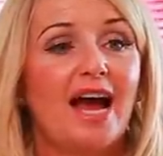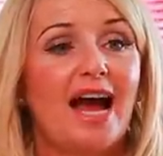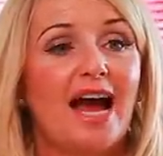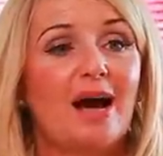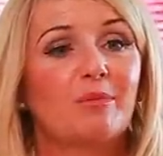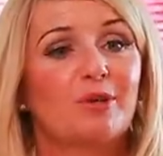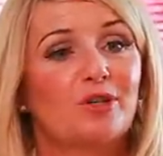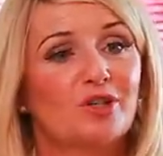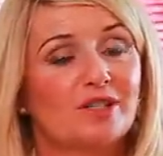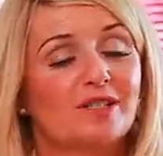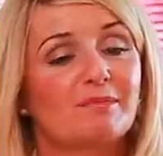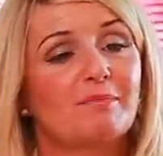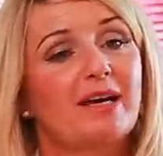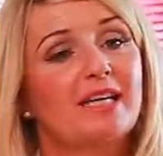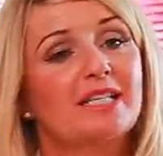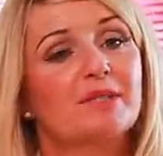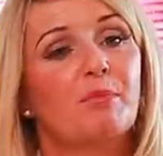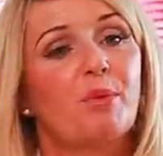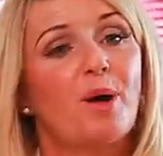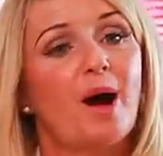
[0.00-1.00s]
And we just
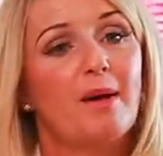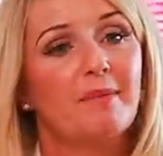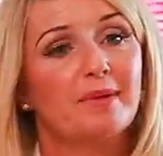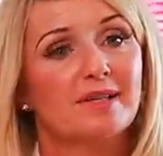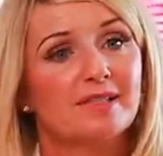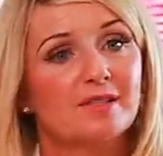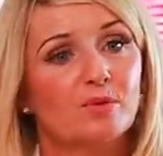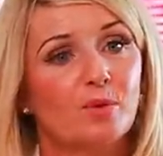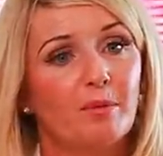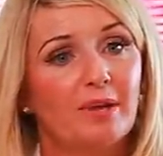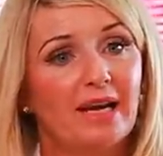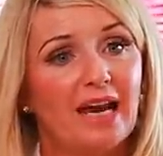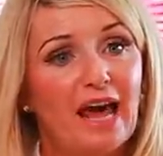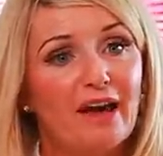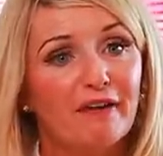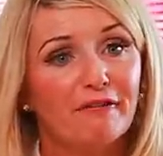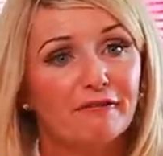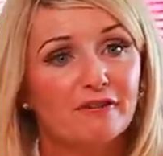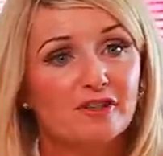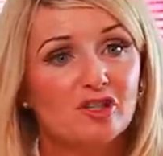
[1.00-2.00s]
made a promise when we
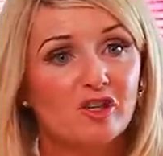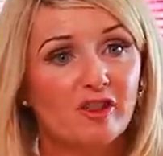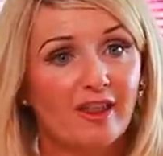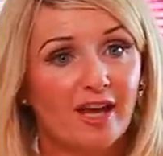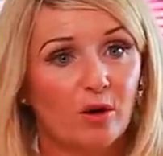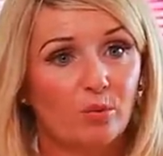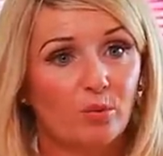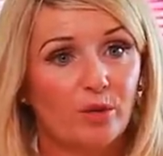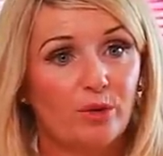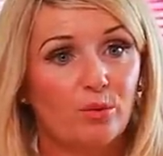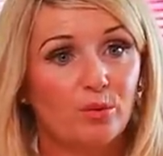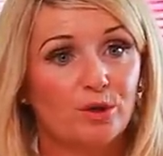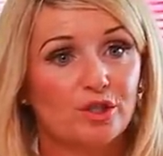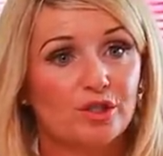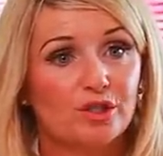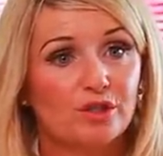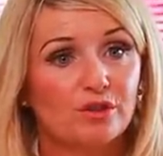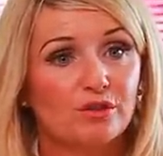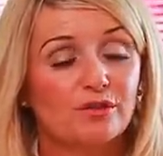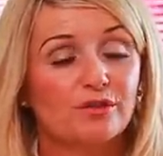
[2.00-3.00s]
left that we would,
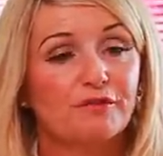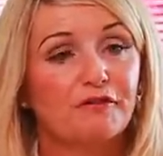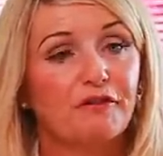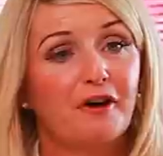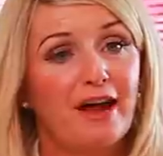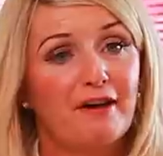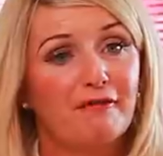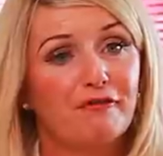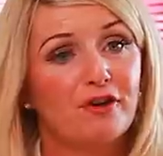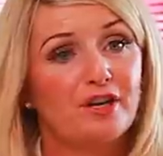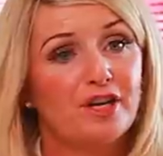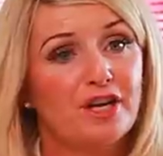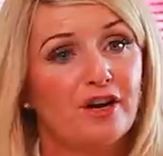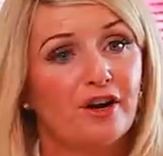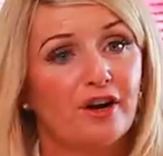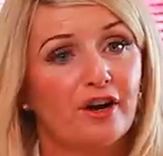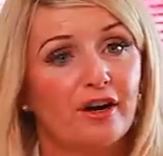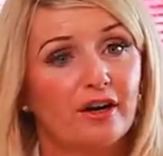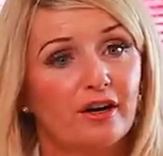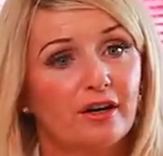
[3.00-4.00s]
for every
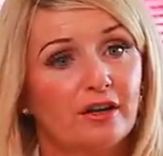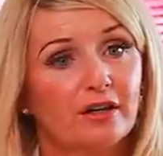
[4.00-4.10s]
year,